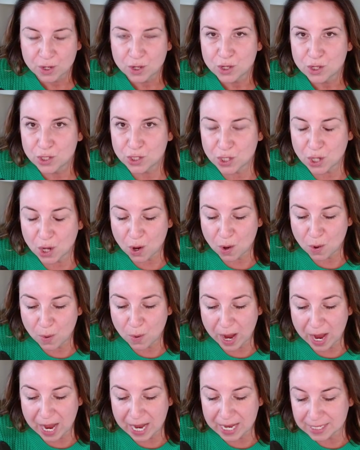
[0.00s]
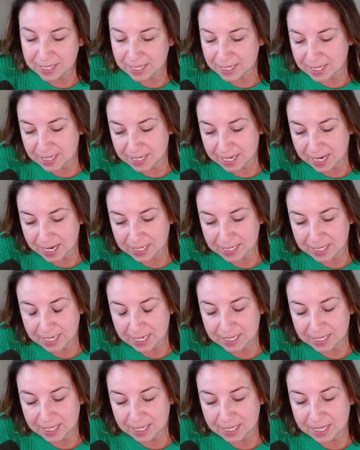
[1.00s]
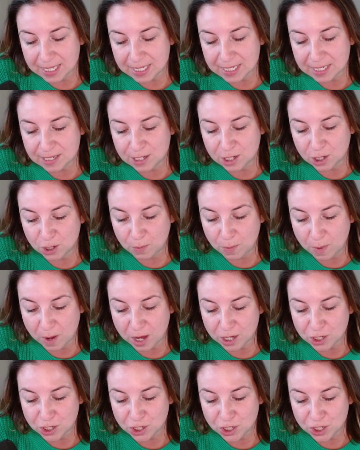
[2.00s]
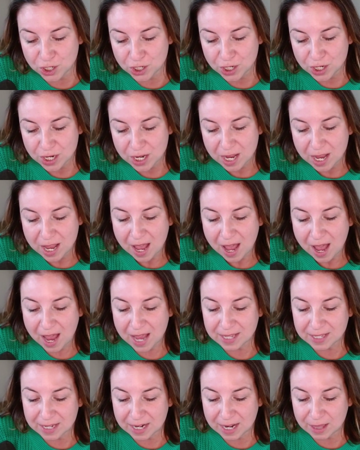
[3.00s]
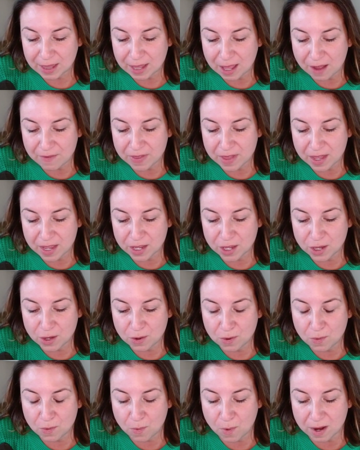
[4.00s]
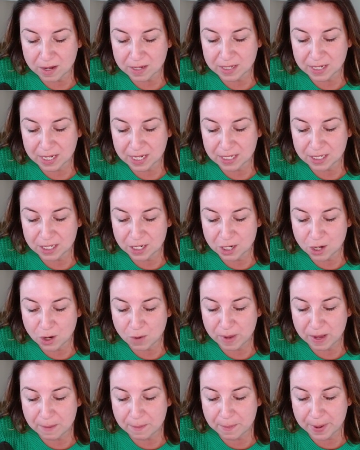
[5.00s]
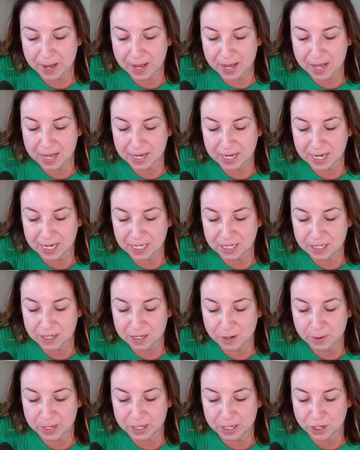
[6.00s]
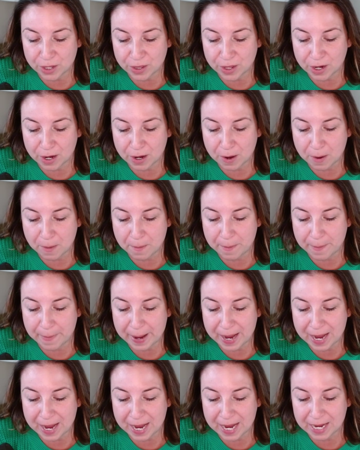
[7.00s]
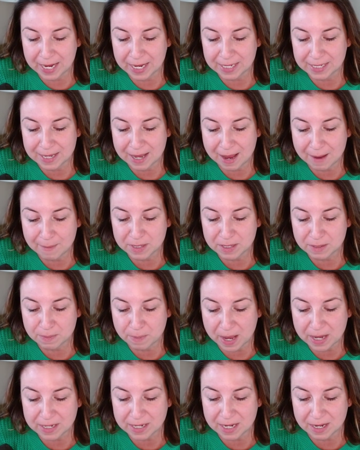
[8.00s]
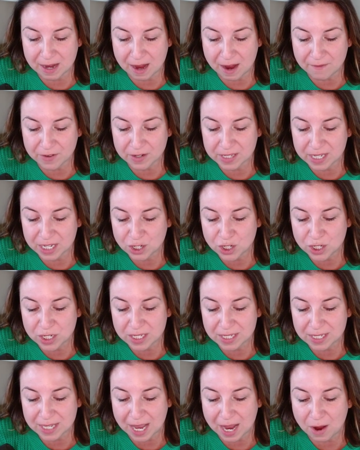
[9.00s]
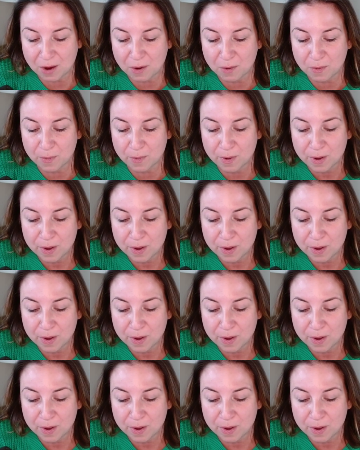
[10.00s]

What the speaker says: So I sent a text and I said, "This is too much." I said, "I love that you want to get to know me, but getting to know each other by time spent and conversation is how